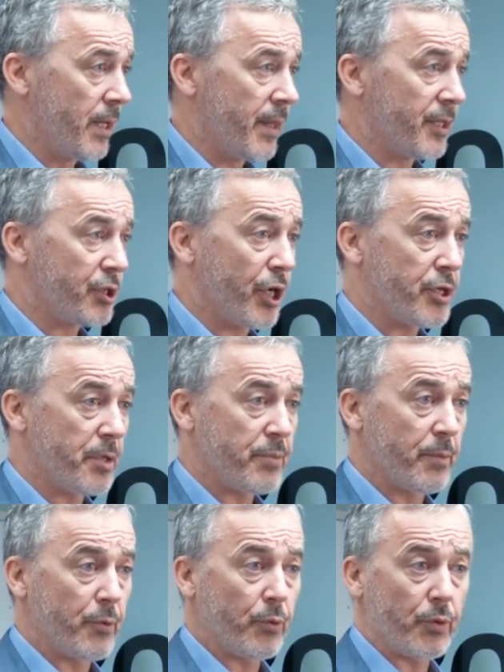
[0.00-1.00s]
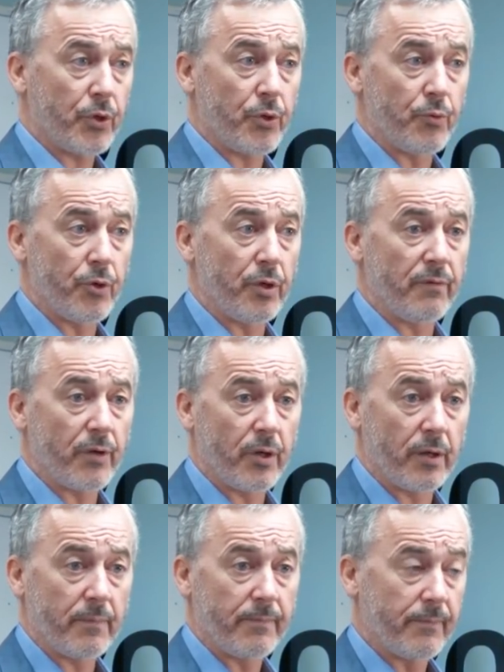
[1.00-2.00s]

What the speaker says: That's how you promote the rule of law.